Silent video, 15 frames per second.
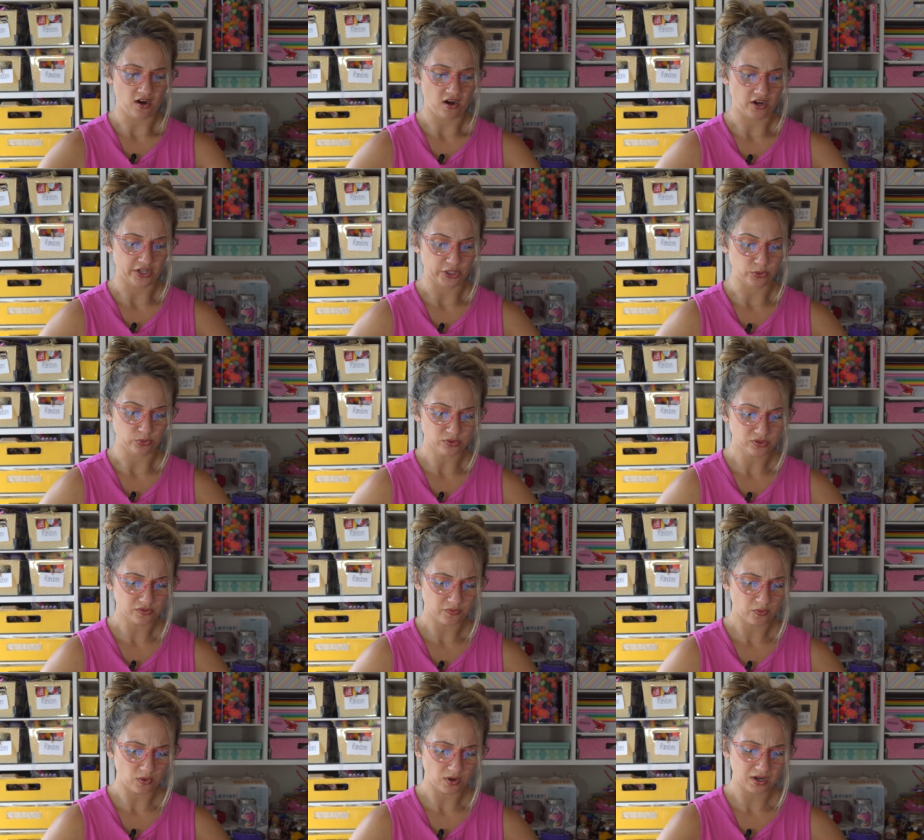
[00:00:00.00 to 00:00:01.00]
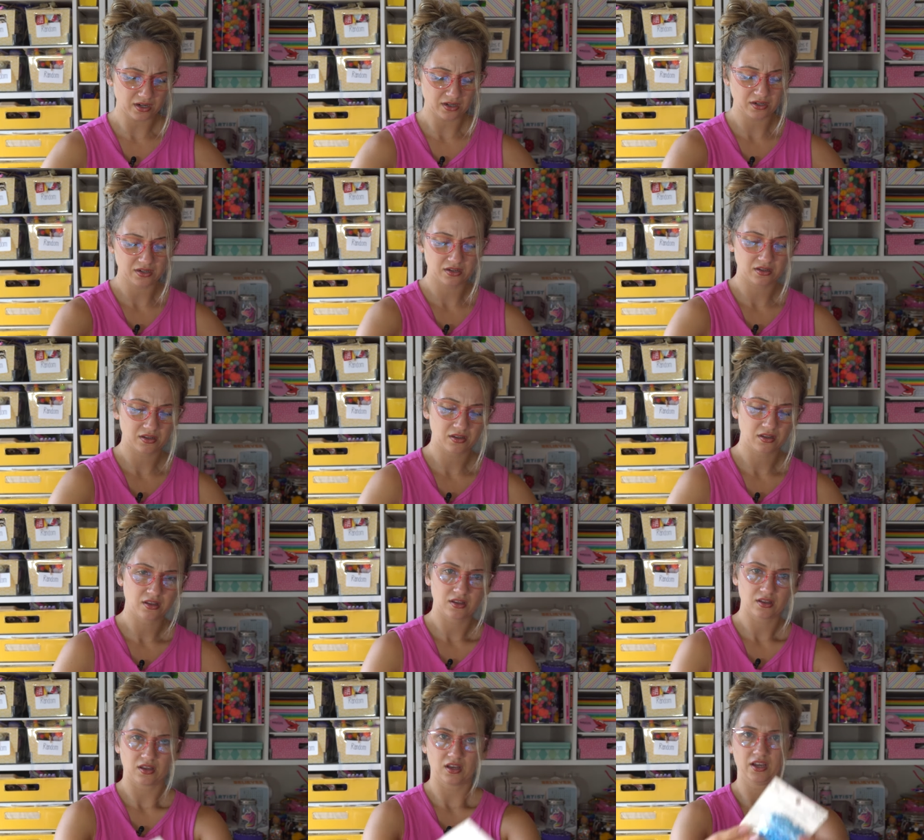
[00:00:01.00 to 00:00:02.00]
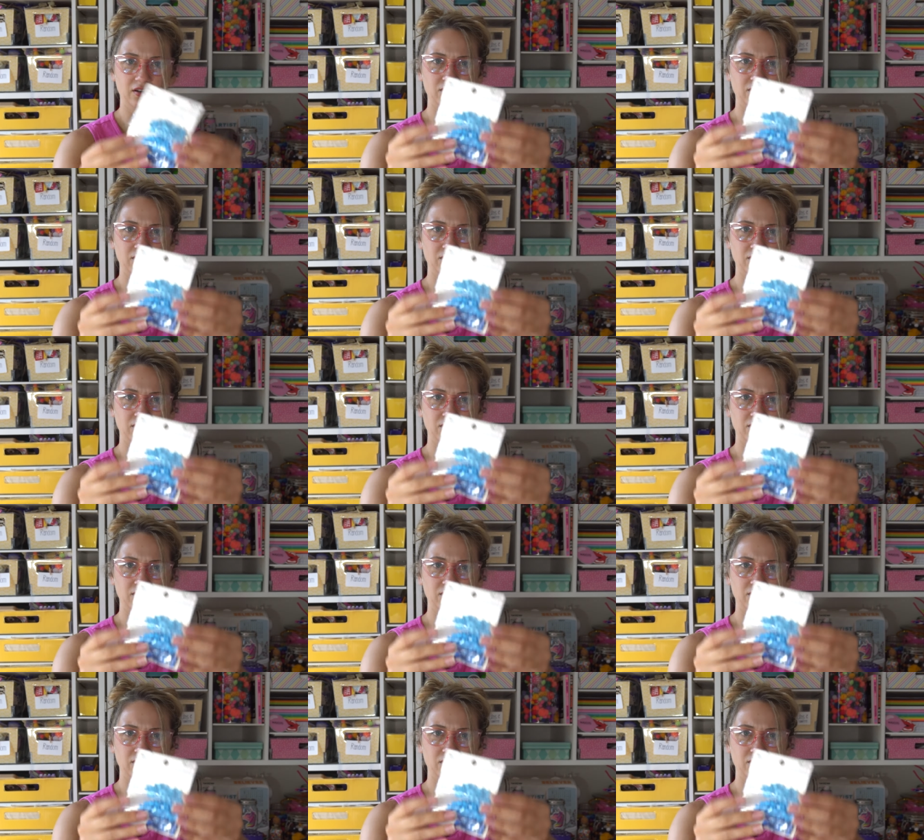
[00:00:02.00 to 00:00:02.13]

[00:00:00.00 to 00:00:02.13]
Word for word: are used for. I